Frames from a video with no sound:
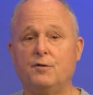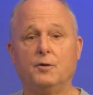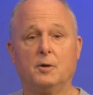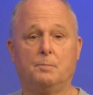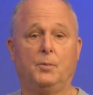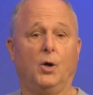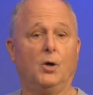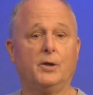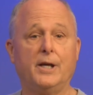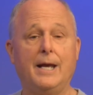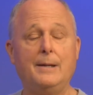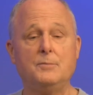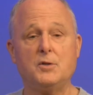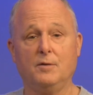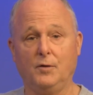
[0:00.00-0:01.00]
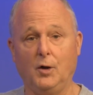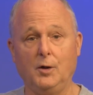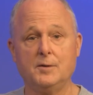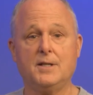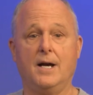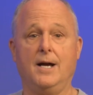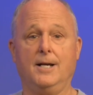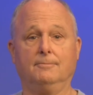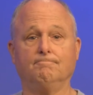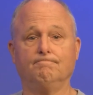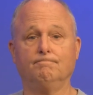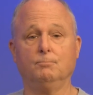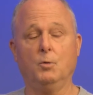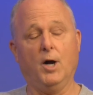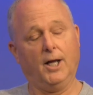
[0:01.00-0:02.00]
football games of all time.
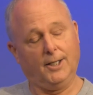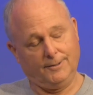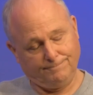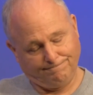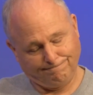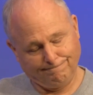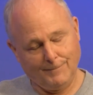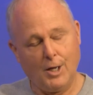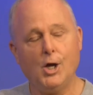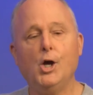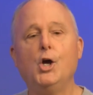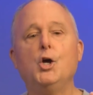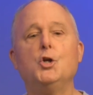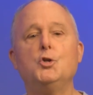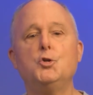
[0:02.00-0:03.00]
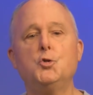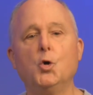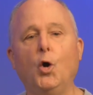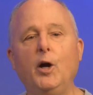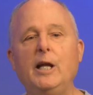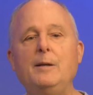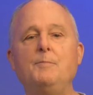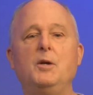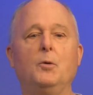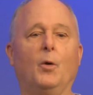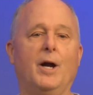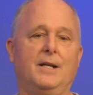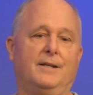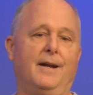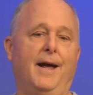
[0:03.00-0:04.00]
Well, joining me
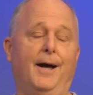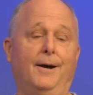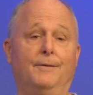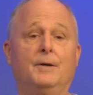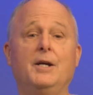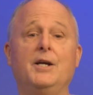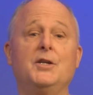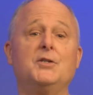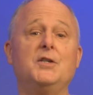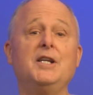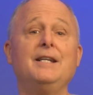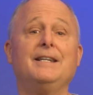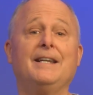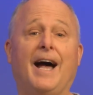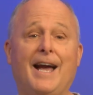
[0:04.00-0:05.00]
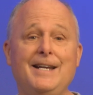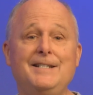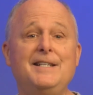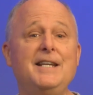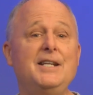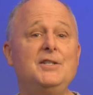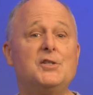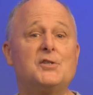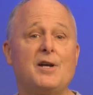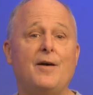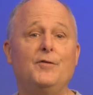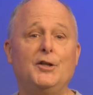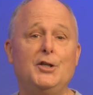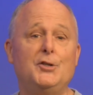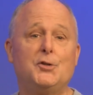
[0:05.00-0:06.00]
right now is the
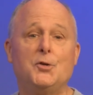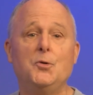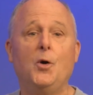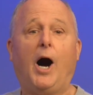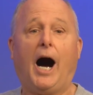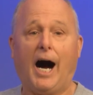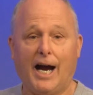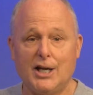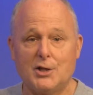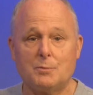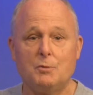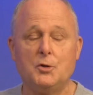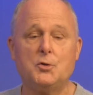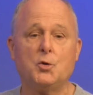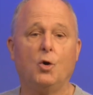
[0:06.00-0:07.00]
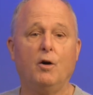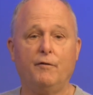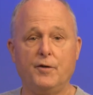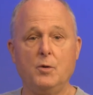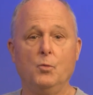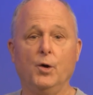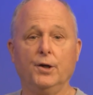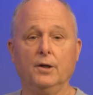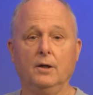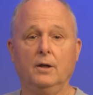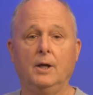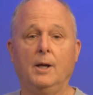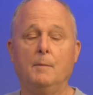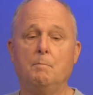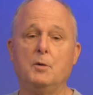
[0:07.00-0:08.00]
1972 Heisman Trophy winner,
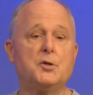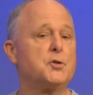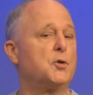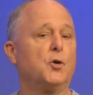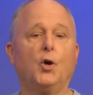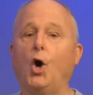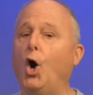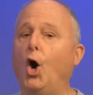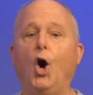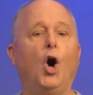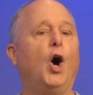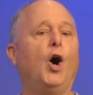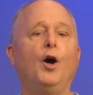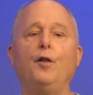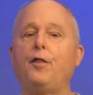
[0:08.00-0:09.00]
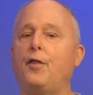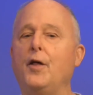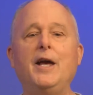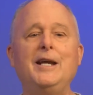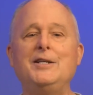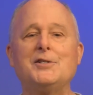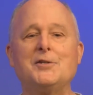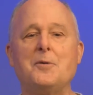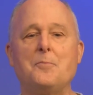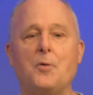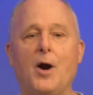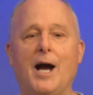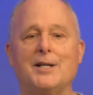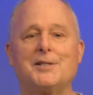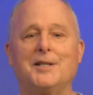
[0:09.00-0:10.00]
Mr. All Things
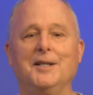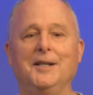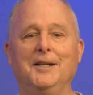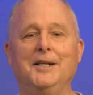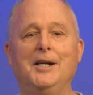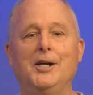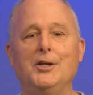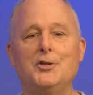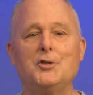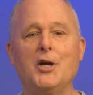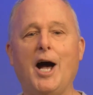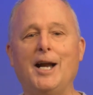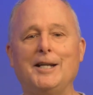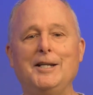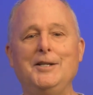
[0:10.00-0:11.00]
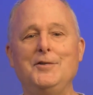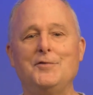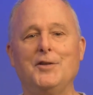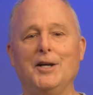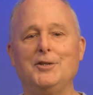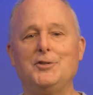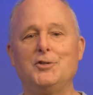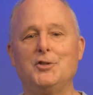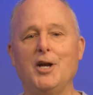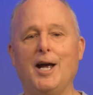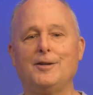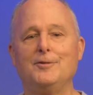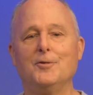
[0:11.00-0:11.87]
Nebraska, Johnny the Jet